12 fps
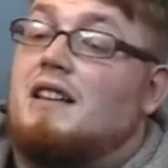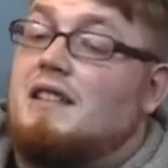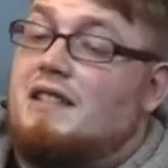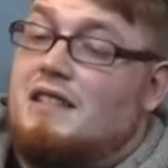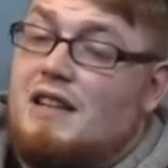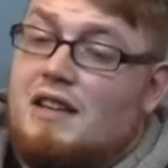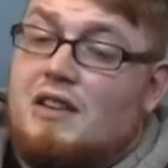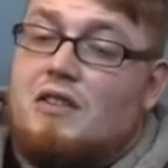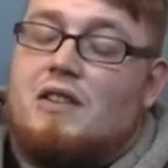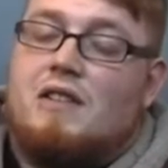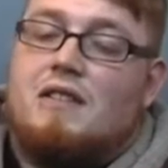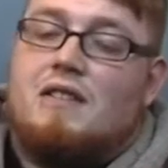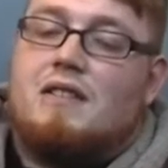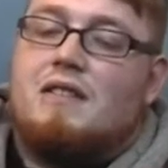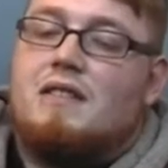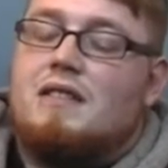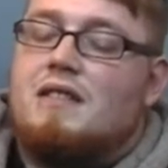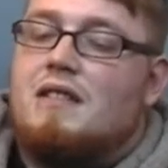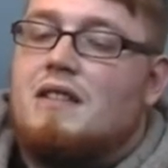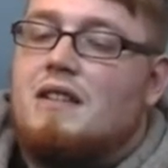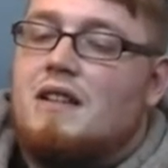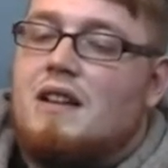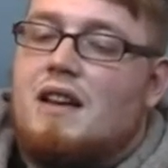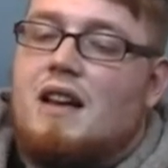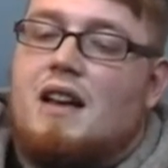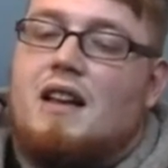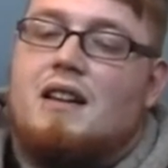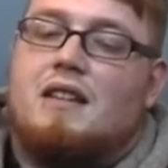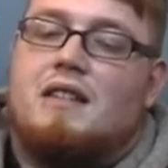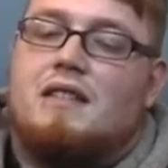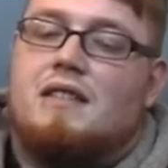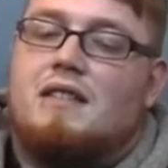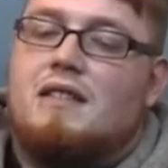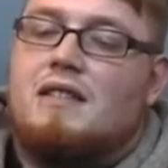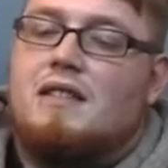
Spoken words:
It did occur, and